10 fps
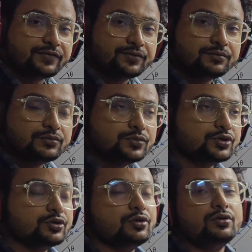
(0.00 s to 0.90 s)
F.
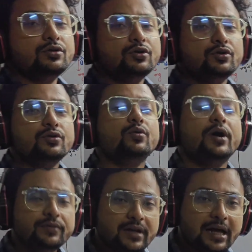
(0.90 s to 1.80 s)
So
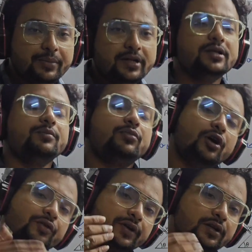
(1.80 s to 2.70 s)
what will happen? The
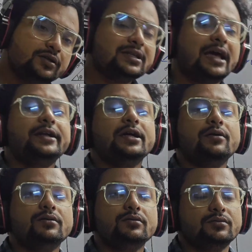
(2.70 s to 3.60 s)
block will slide
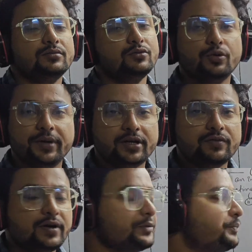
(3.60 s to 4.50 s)
down no
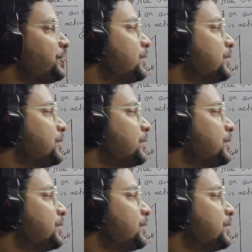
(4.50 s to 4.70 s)
matter what.